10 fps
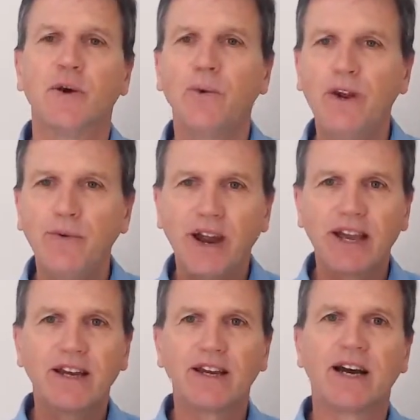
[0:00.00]
We
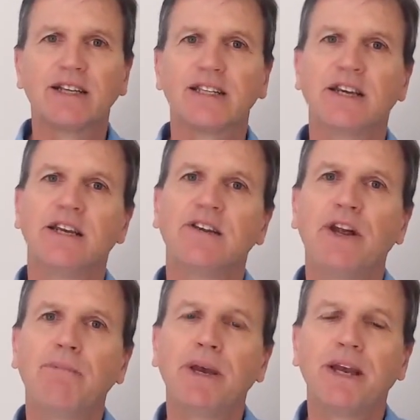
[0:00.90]
recognize that in
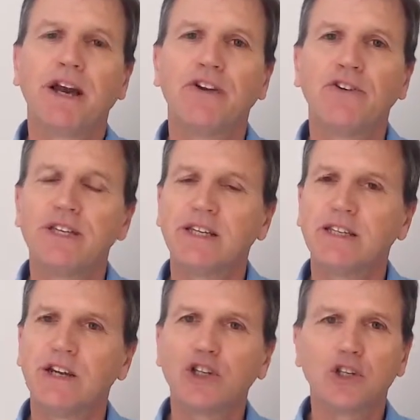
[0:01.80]
developing countries,
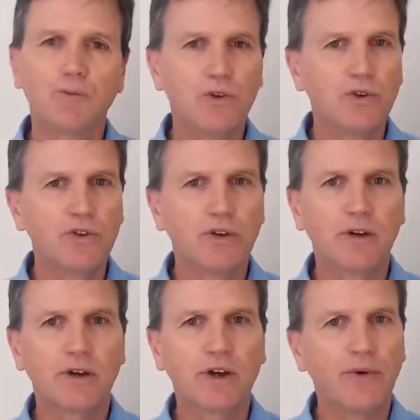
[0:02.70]
there's no smooth
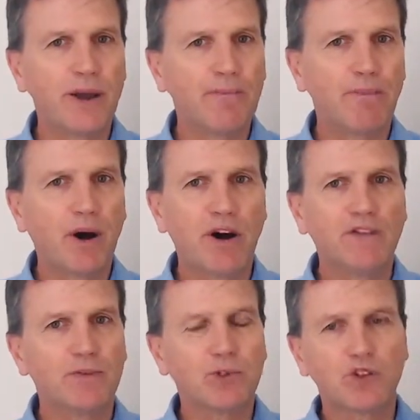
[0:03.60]
career
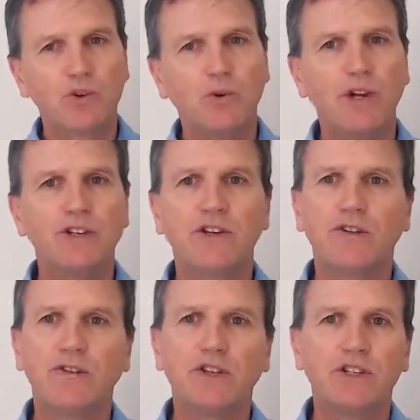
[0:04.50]
path from school into
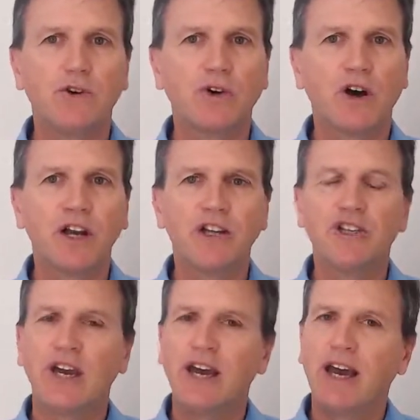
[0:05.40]
university or
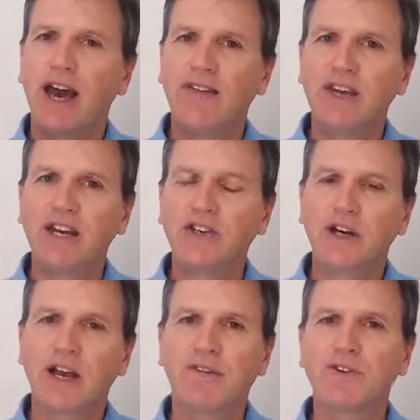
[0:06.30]
college and then
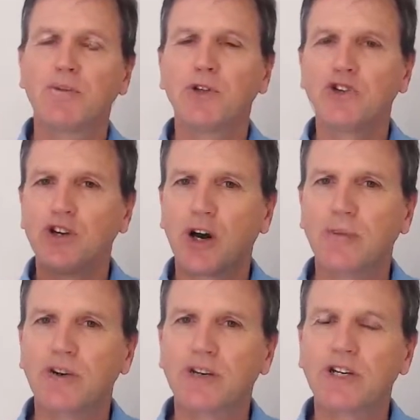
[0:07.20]
into a comfortable job
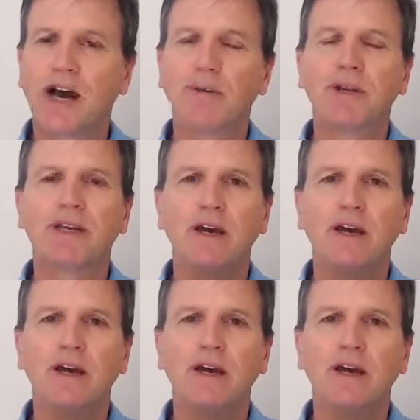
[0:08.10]
and retirement.